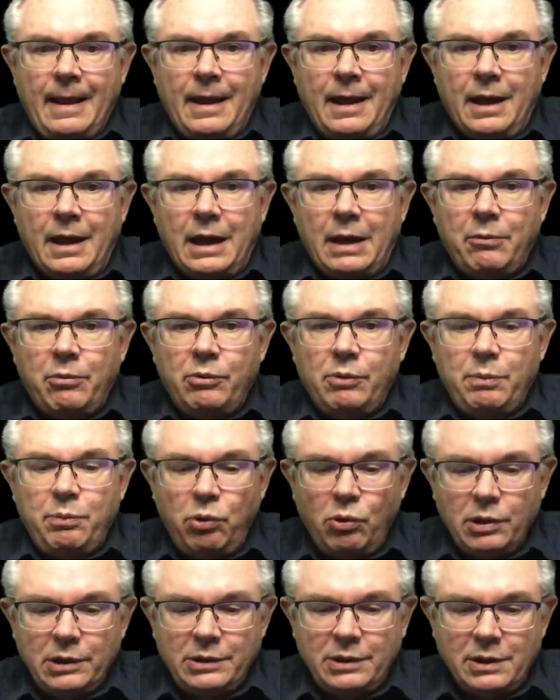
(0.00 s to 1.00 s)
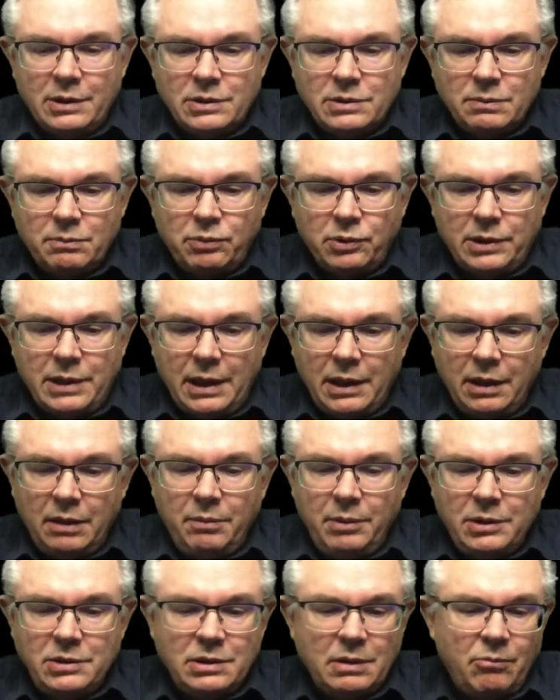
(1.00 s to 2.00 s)
And I would report this, pretending to
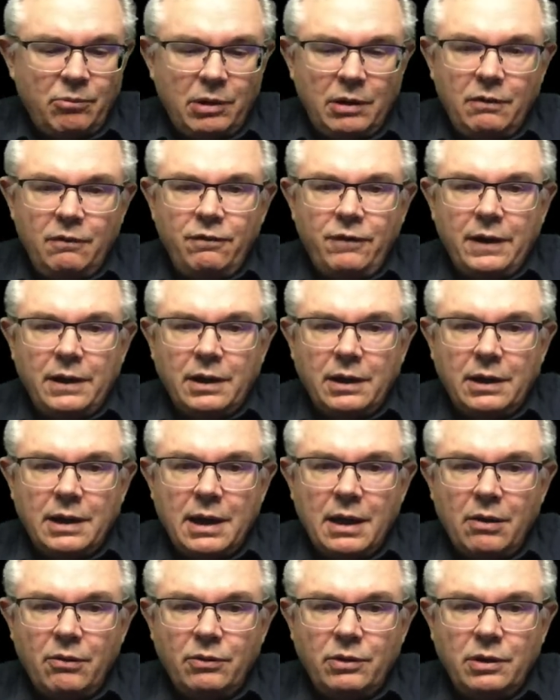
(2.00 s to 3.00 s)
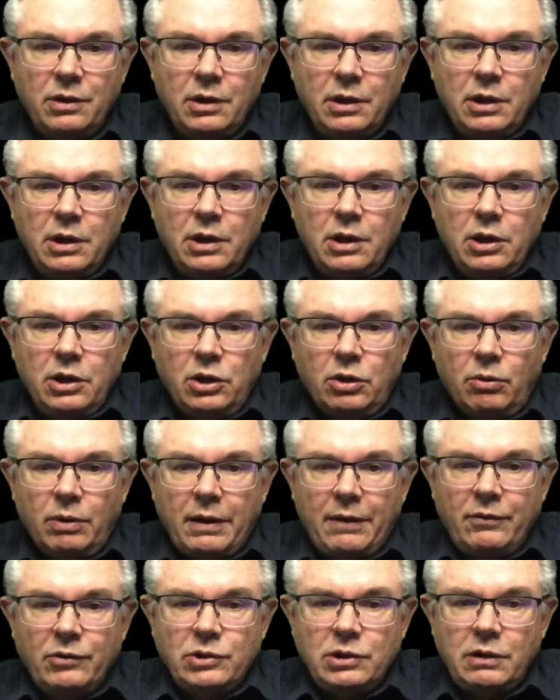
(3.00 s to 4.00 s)
be someone, fake account, you know,
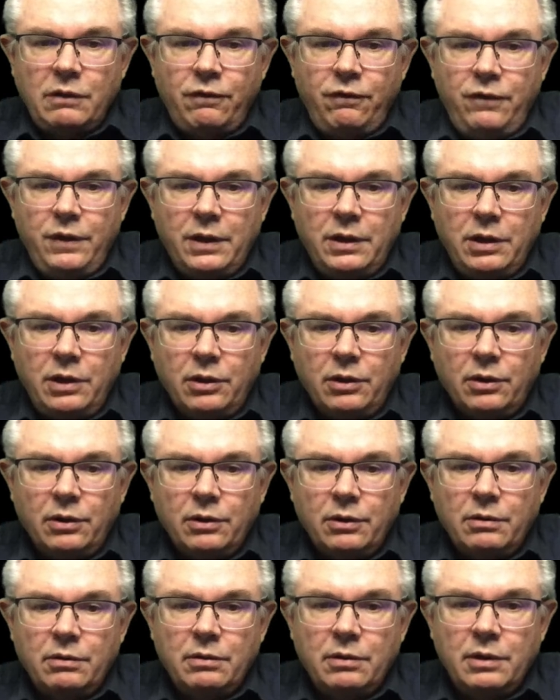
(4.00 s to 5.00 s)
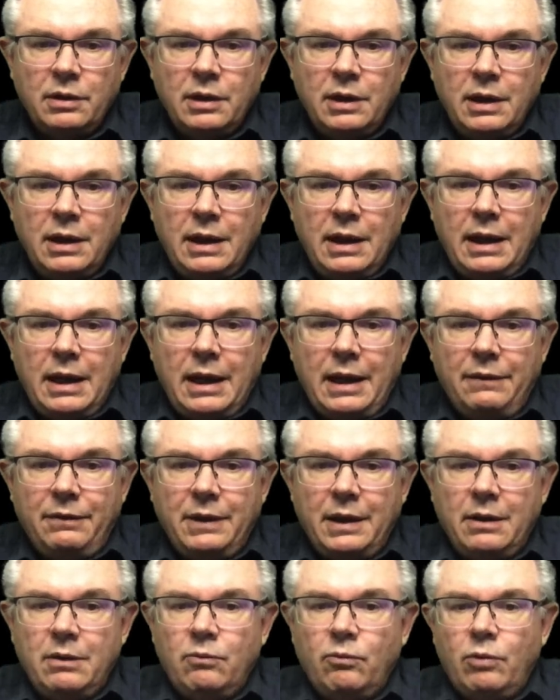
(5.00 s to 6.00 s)
whatever's going to fit here. And
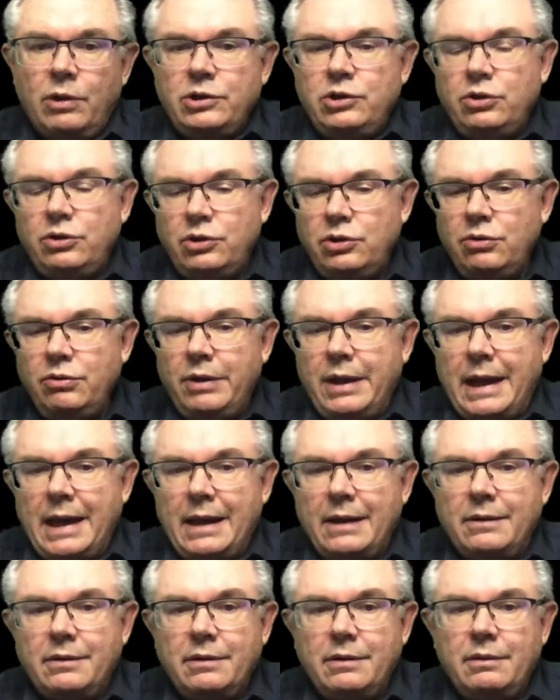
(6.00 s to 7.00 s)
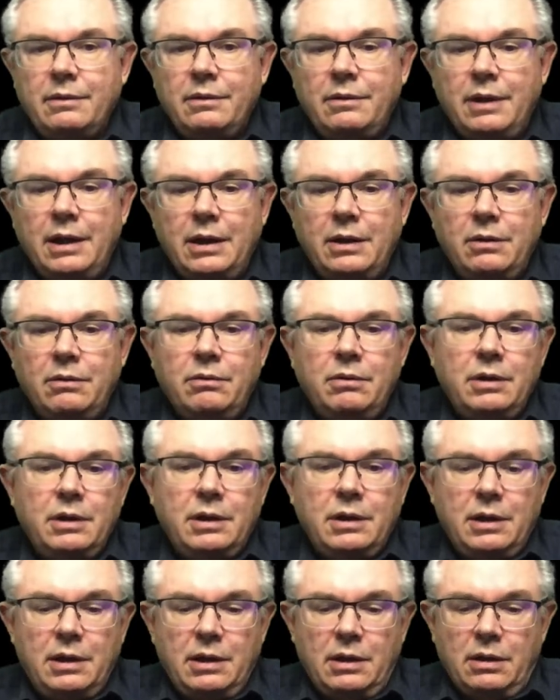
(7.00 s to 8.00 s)
then once you do that, then
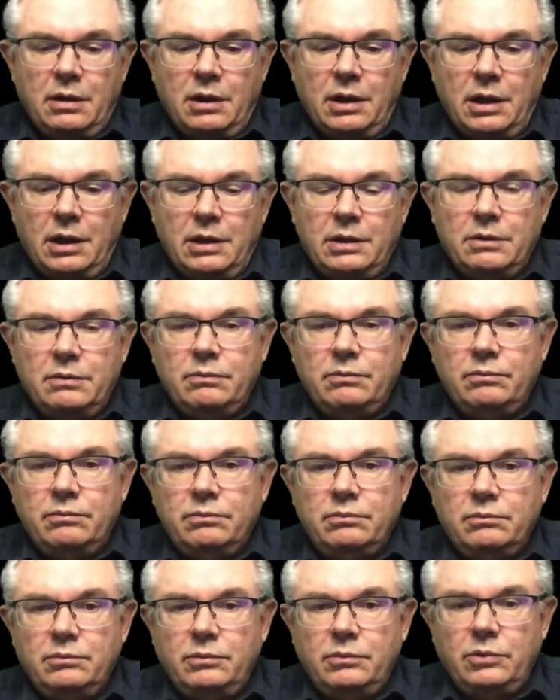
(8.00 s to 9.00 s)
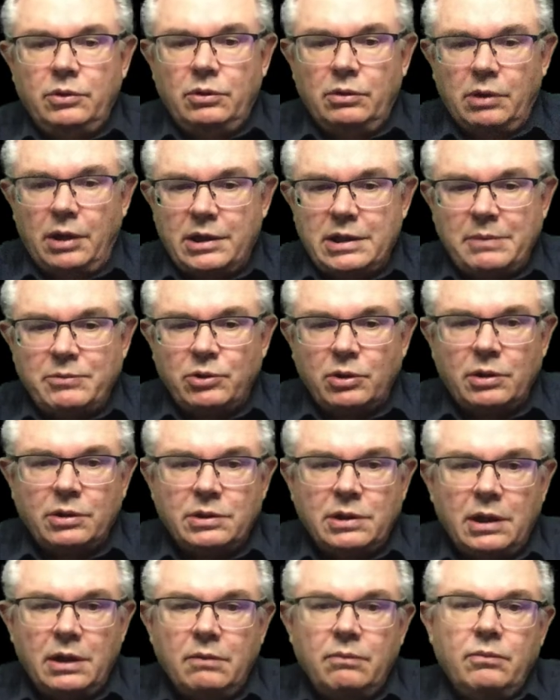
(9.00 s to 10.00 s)
a lot of times you're going to
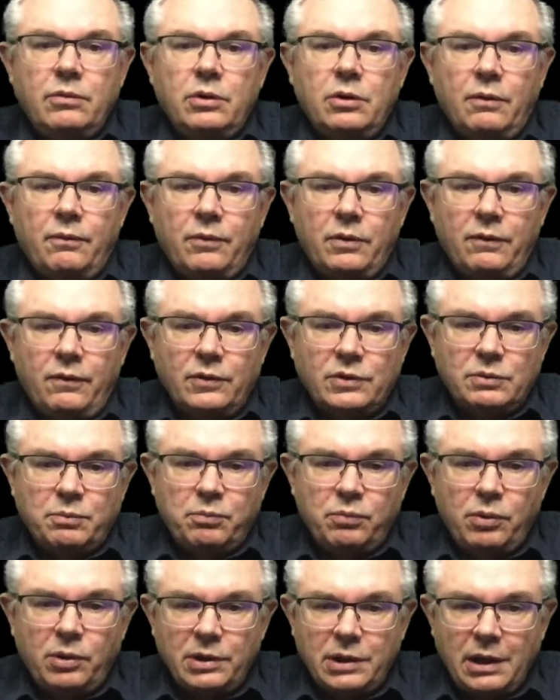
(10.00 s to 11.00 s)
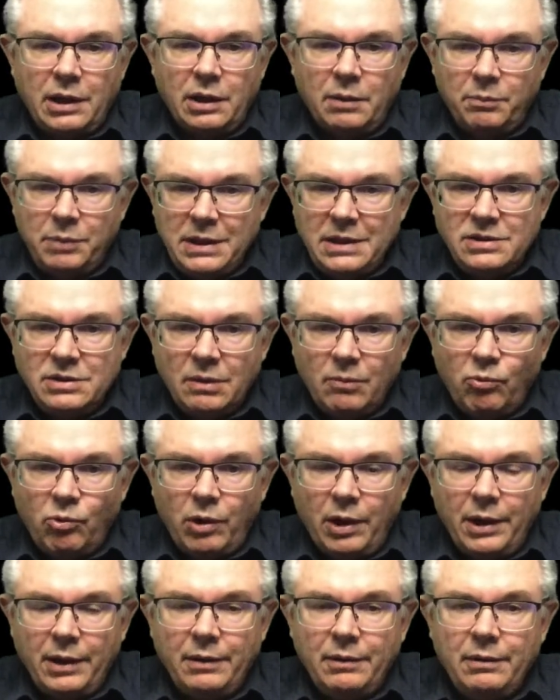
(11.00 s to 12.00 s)
say, you know, if it's pretending to be
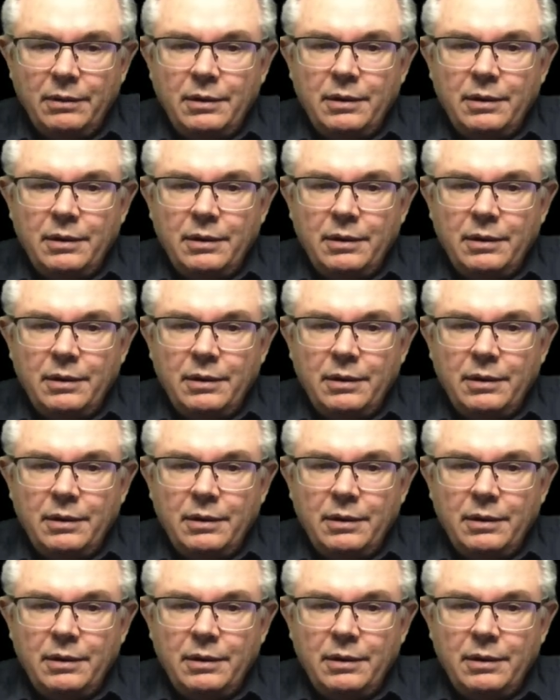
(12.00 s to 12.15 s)
someone